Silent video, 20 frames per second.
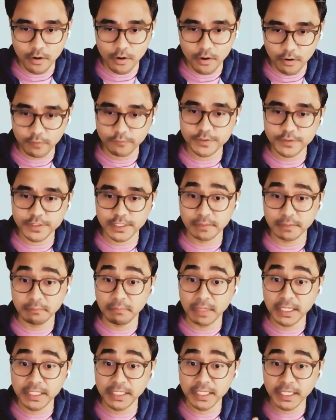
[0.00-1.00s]
Obviously,
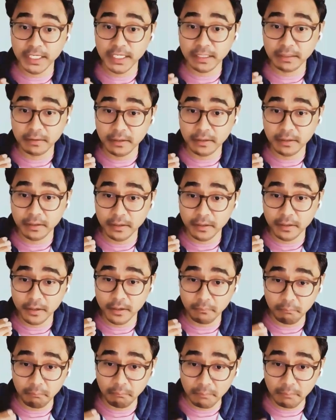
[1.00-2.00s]
maintaining
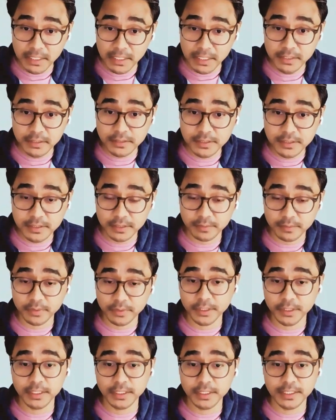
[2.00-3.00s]
a mental
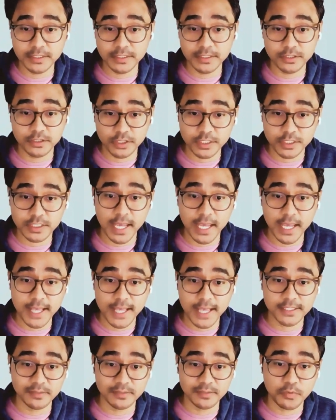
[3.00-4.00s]
stability is just
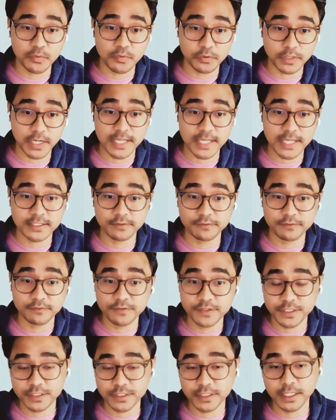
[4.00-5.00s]
as important as
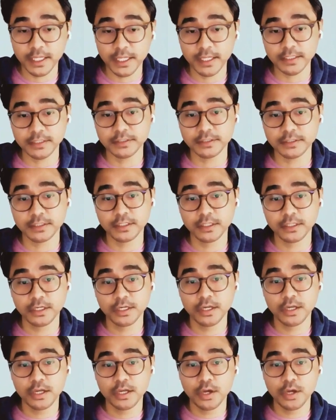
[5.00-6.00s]
physical health
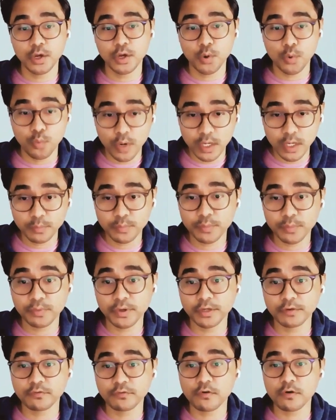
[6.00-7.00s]
when
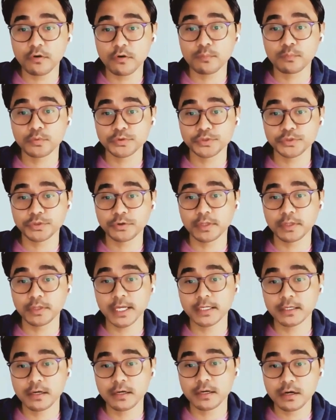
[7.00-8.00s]
preparing for a procedure
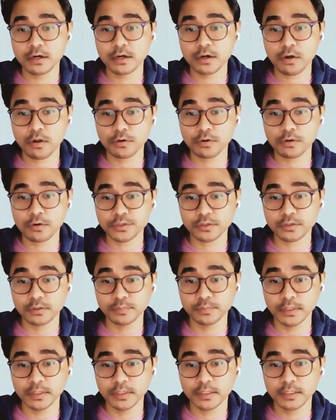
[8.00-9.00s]
like
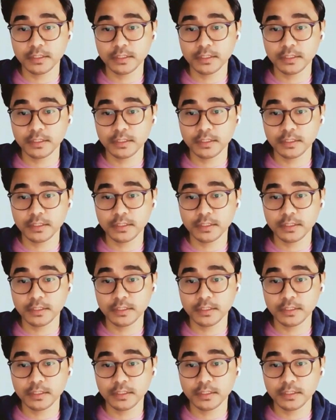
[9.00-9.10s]
colonoscopy.